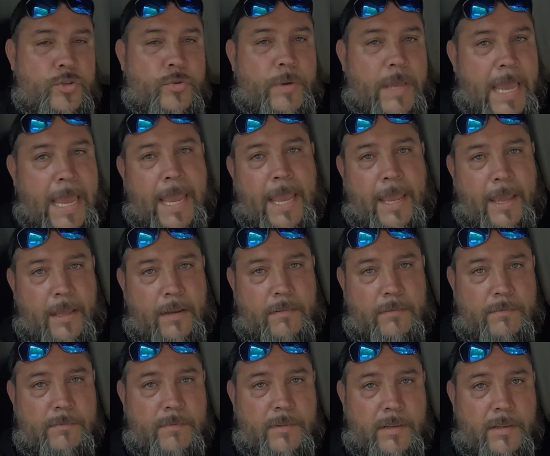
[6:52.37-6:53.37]
you
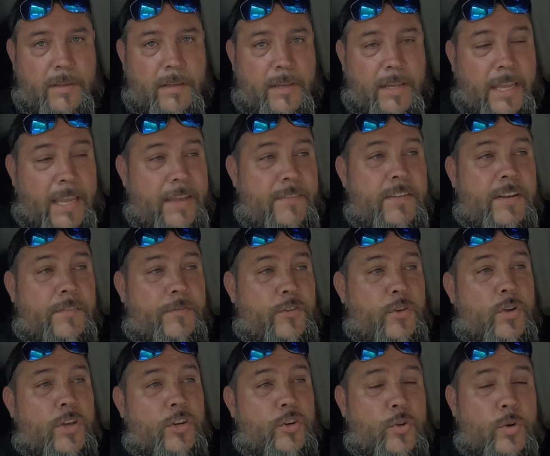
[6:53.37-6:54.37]
can, even if
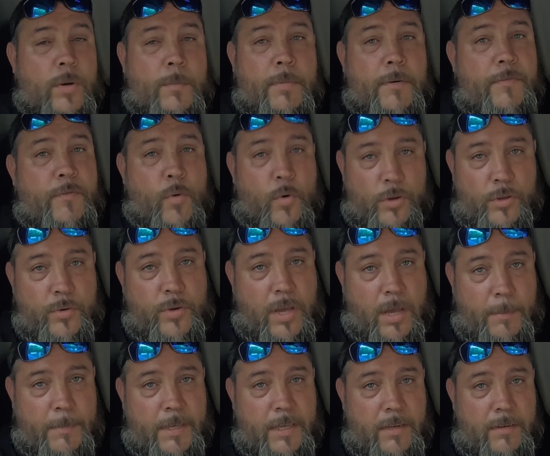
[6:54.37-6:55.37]
you can do it before you
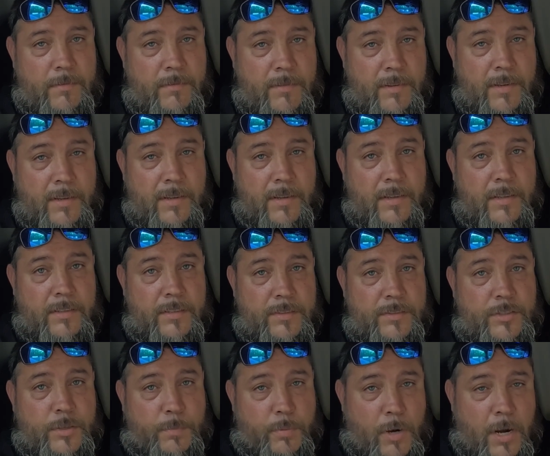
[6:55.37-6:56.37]
come in
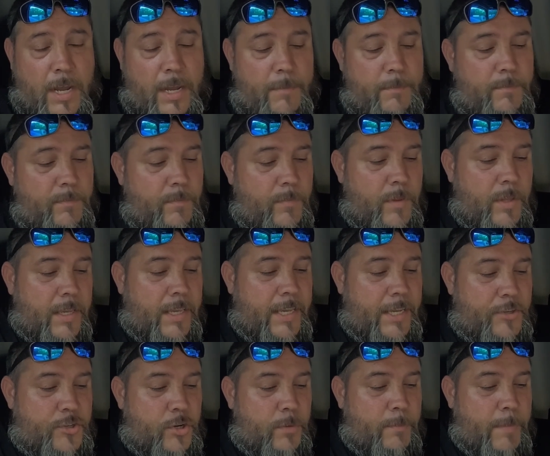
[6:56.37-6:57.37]
to Prime,
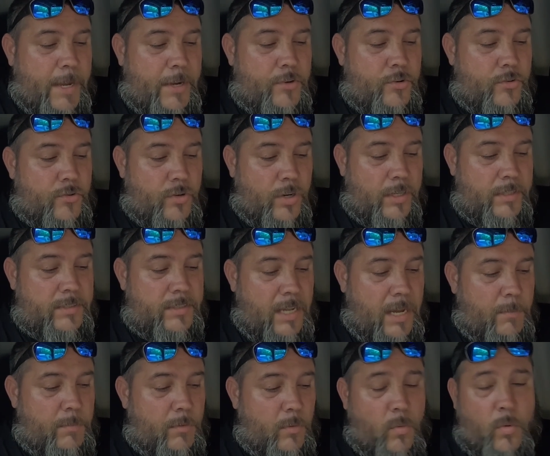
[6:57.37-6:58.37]
get your major truck
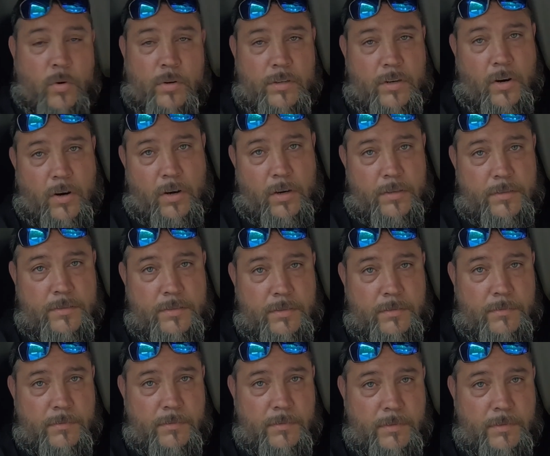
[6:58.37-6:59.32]
stop reward cards.